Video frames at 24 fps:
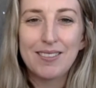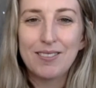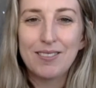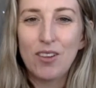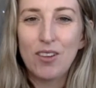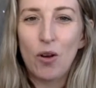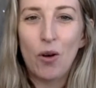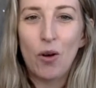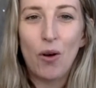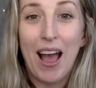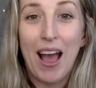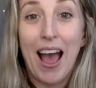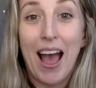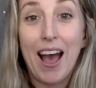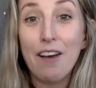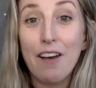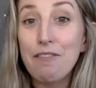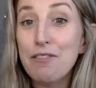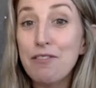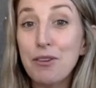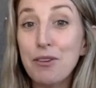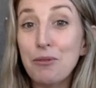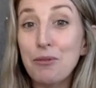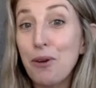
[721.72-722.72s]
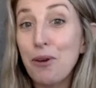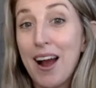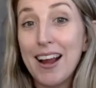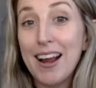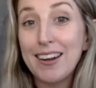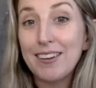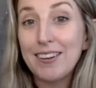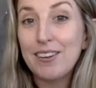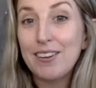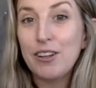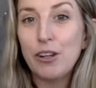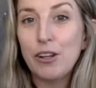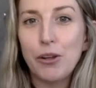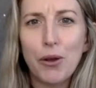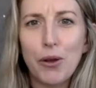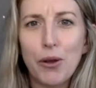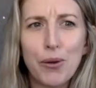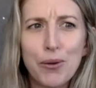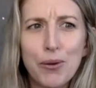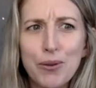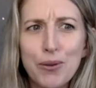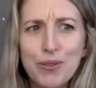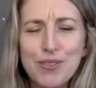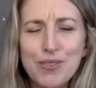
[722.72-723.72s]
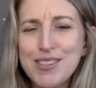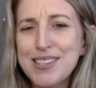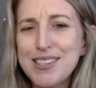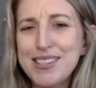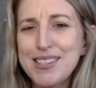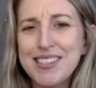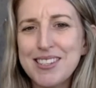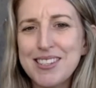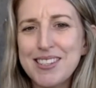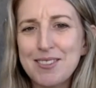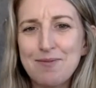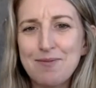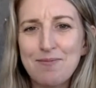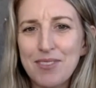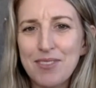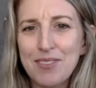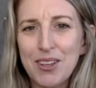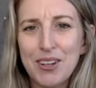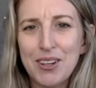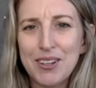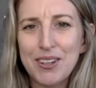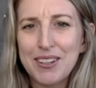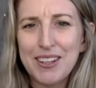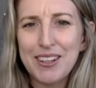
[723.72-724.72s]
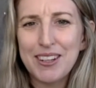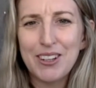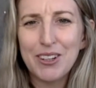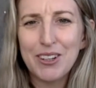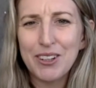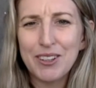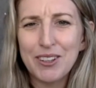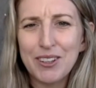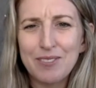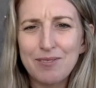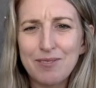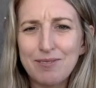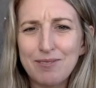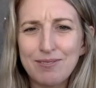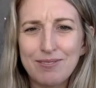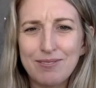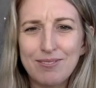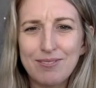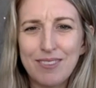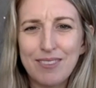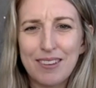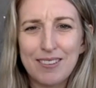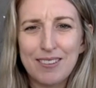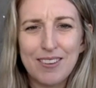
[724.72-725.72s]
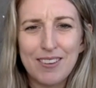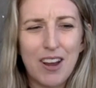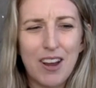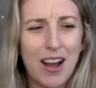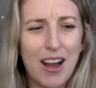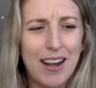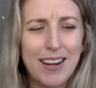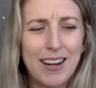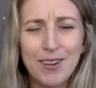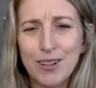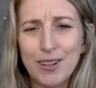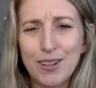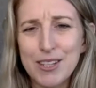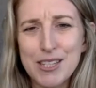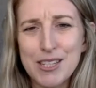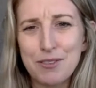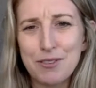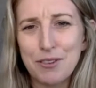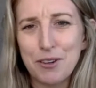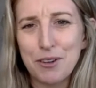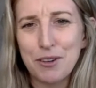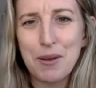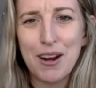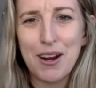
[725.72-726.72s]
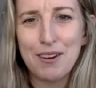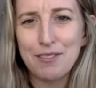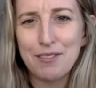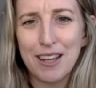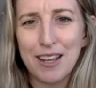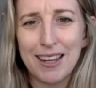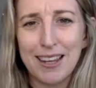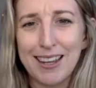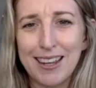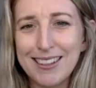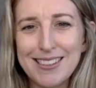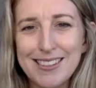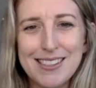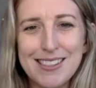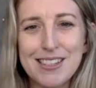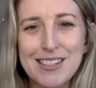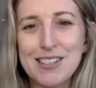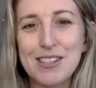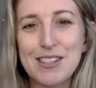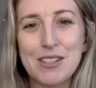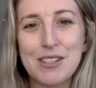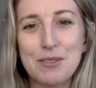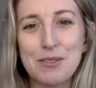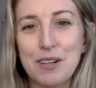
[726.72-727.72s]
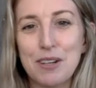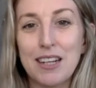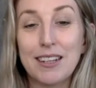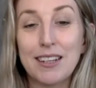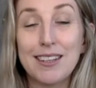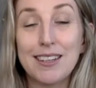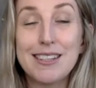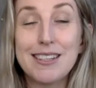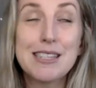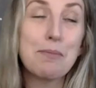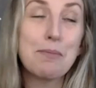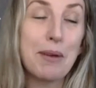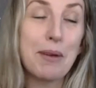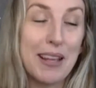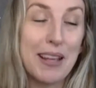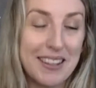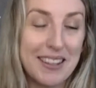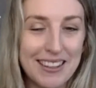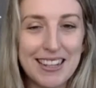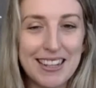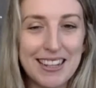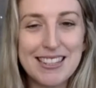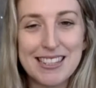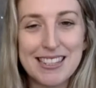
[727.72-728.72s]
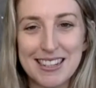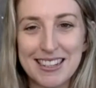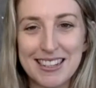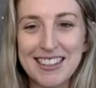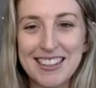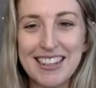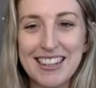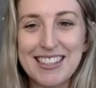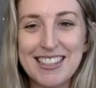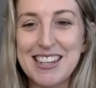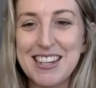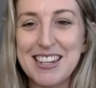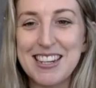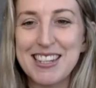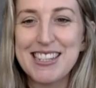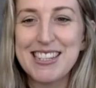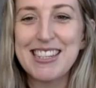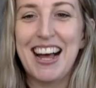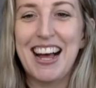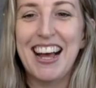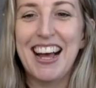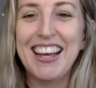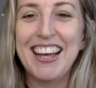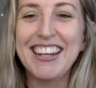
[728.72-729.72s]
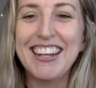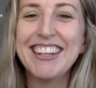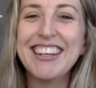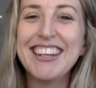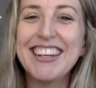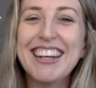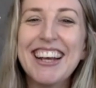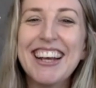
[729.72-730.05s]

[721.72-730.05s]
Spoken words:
or have the right clothes that are, you know, $90 for a pair of leggings. It's just ridiculous, but that's an aside.